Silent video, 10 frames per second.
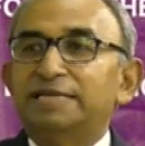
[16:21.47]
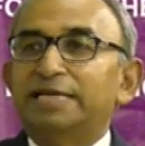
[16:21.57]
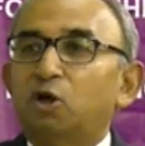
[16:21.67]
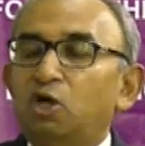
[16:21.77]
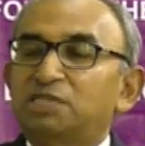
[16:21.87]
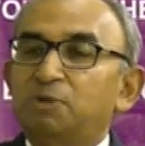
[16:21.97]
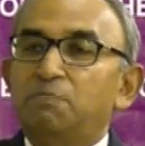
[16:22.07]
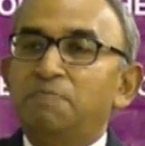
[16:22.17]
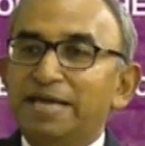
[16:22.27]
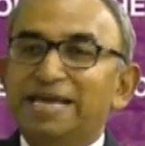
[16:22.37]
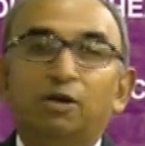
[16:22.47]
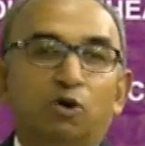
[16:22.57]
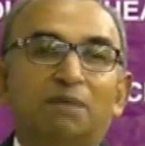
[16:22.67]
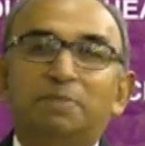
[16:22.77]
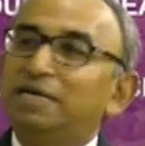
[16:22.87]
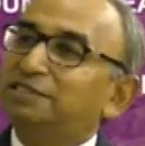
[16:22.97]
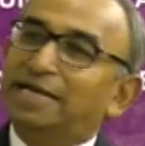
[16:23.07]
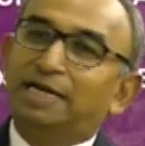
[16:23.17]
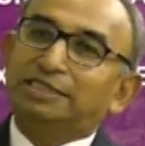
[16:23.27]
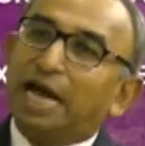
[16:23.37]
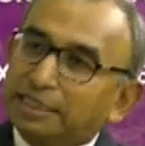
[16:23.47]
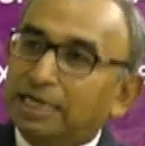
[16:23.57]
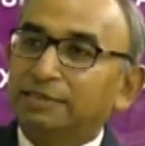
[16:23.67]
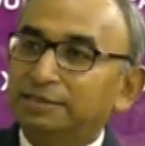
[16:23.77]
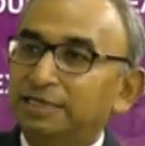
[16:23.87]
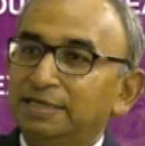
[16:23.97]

And he talks about making Lodha Builders like a Tata's.